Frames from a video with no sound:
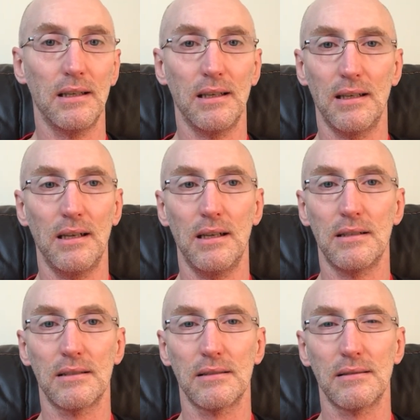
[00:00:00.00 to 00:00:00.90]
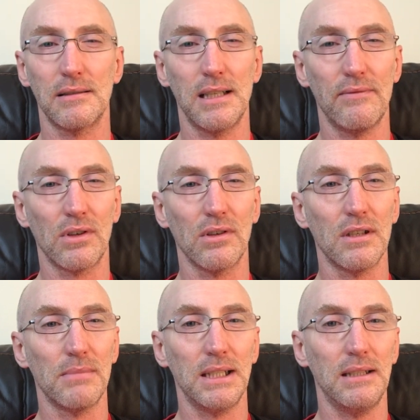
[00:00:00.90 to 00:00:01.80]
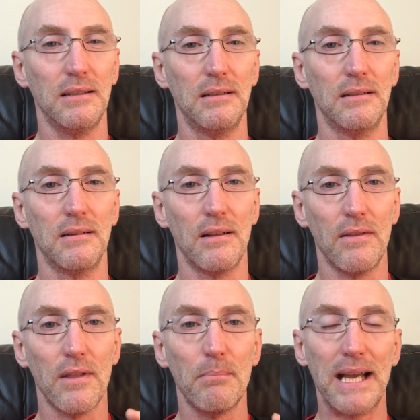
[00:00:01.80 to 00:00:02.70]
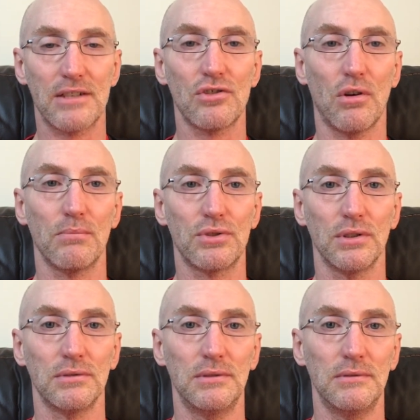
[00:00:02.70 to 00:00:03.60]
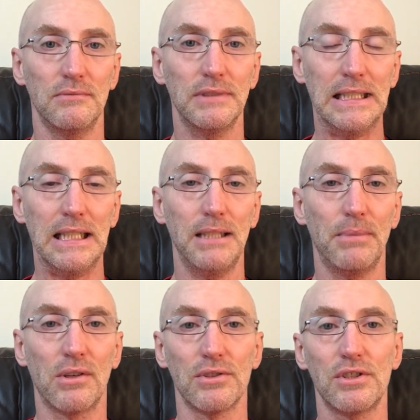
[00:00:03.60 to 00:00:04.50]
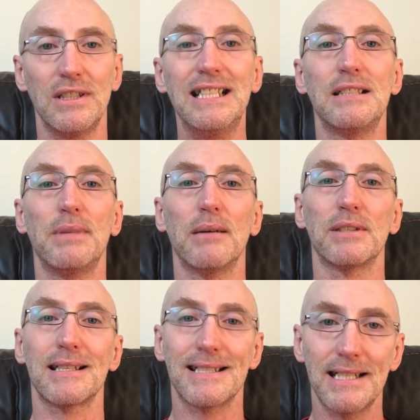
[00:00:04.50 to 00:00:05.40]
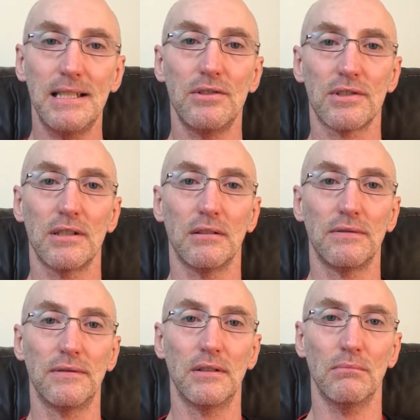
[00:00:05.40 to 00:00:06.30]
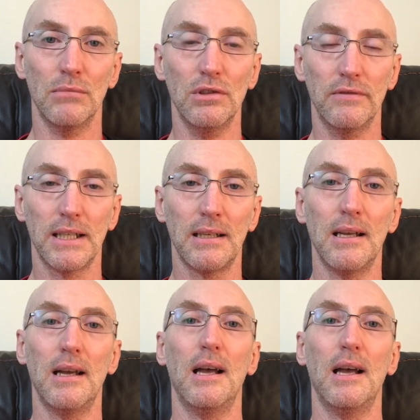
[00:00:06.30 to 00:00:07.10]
is never going to be the best option, really, because you need to be able to see yourself moving,